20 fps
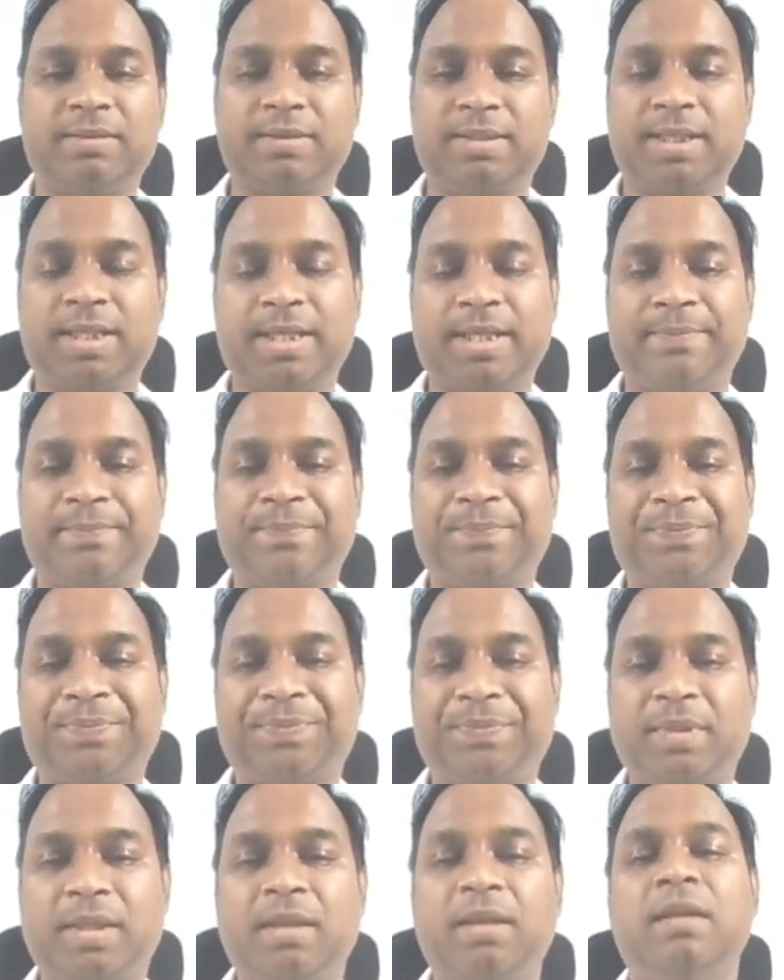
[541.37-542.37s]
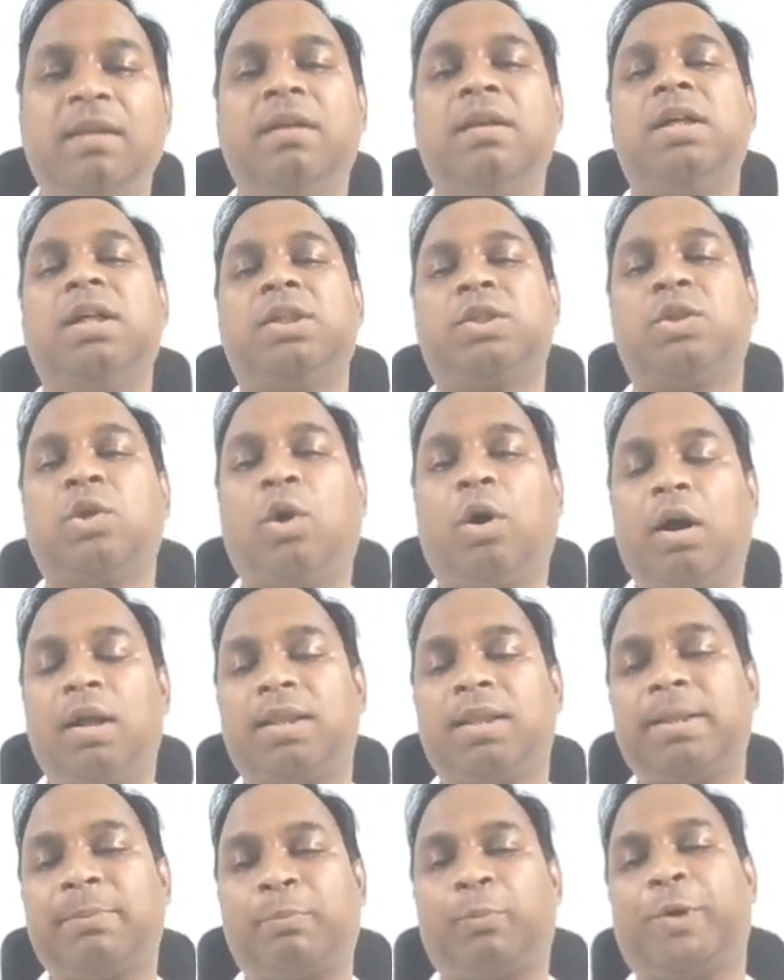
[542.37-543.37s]
Okay. So all
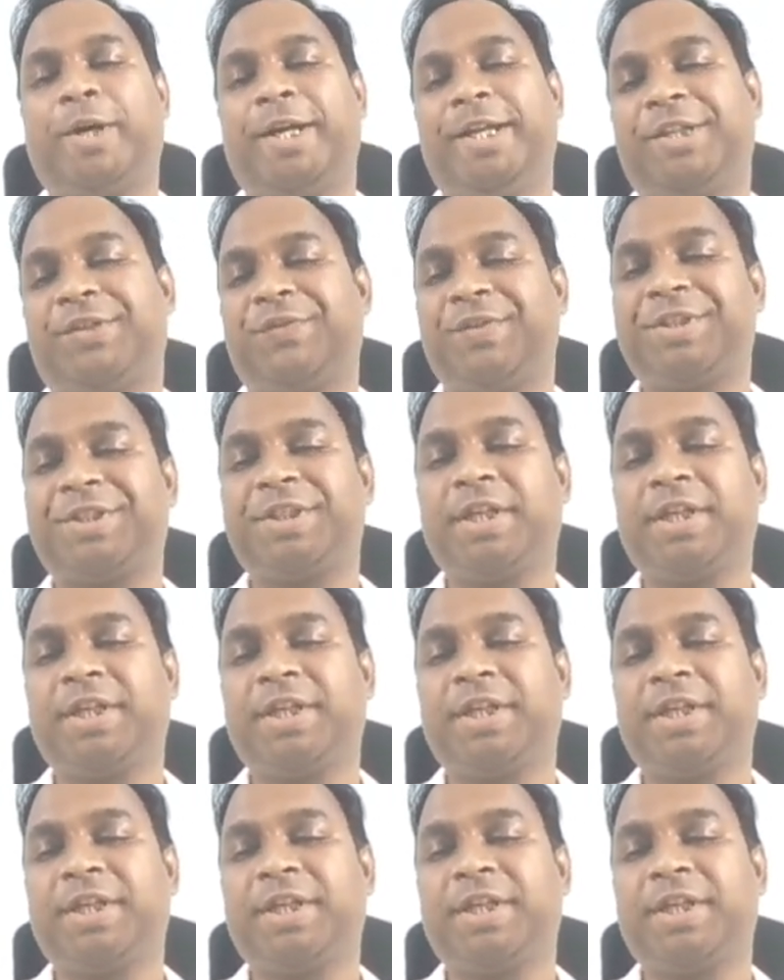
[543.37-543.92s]
the points which